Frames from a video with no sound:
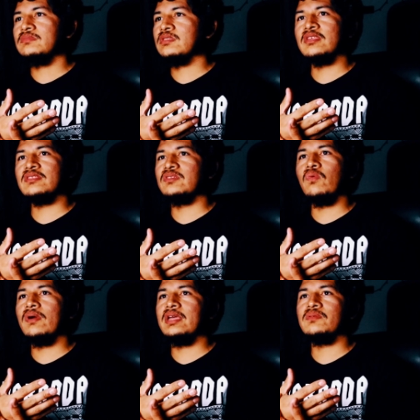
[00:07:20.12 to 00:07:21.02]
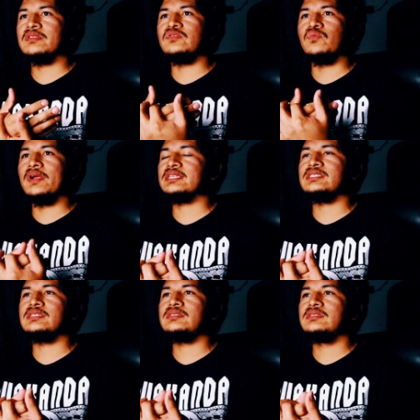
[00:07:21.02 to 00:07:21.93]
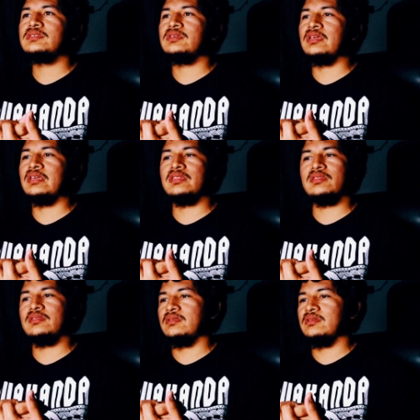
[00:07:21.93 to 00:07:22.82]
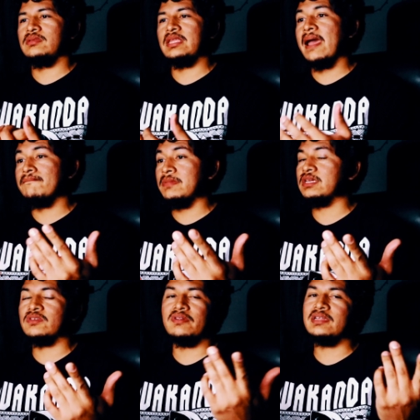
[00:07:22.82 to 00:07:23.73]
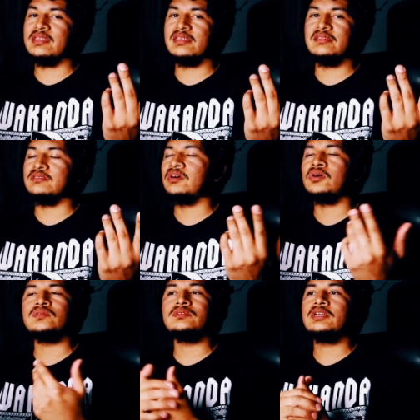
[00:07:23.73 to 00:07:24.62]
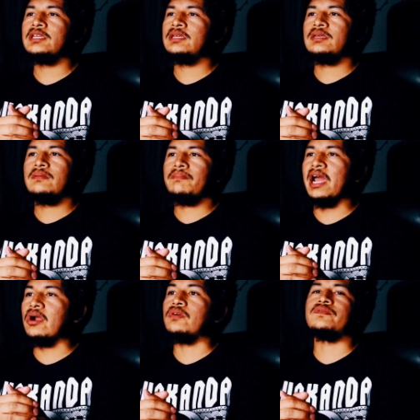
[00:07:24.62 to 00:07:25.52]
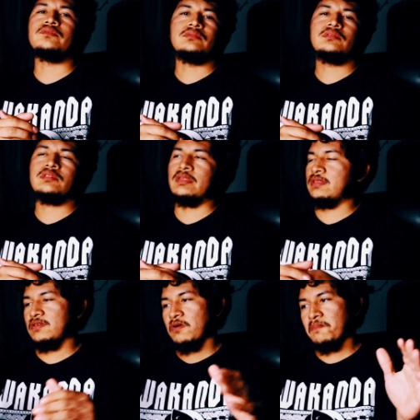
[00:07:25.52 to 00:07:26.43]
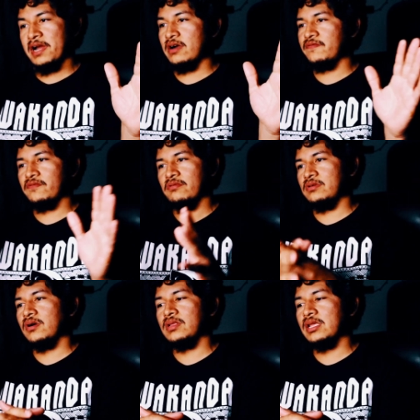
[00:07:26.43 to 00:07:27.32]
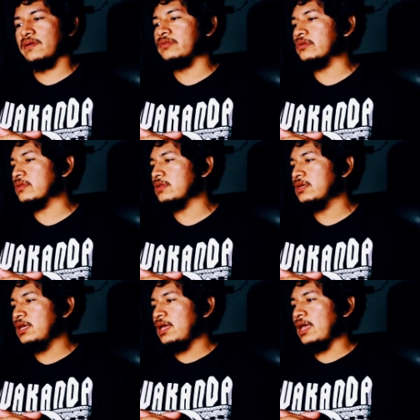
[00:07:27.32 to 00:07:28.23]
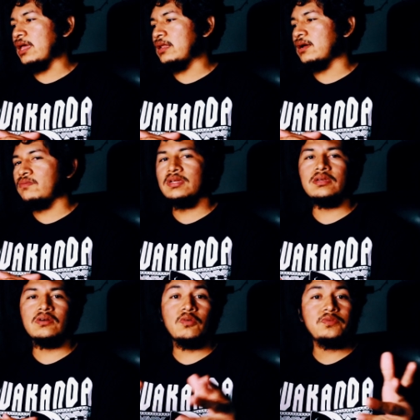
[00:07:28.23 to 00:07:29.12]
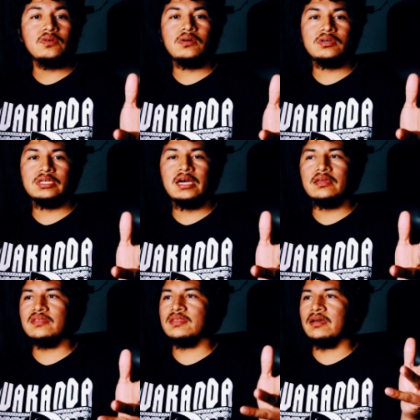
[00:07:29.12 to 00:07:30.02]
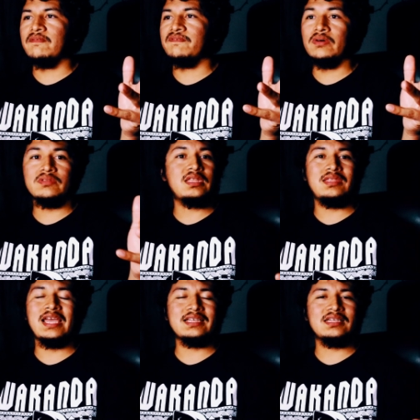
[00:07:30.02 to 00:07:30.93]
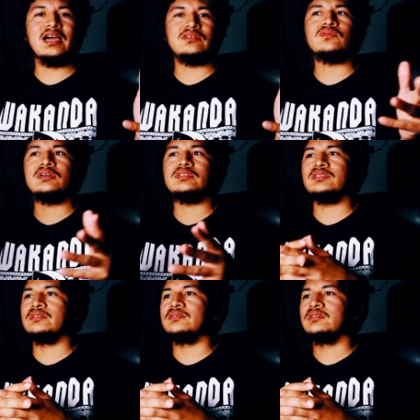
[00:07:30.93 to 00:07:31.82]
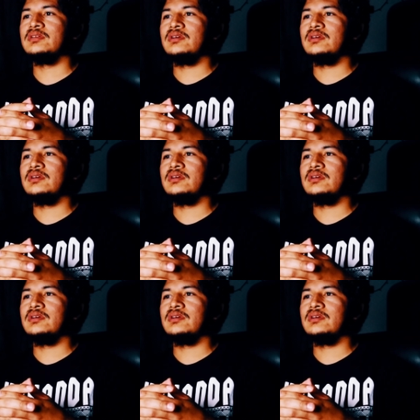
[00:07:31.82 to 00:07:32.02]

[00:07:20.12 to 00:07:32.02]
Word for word: just the way it was directed and that mid-credit scene alone, powerful, just so powerful on all levels. And I really hope you all guys felt that kind of way too.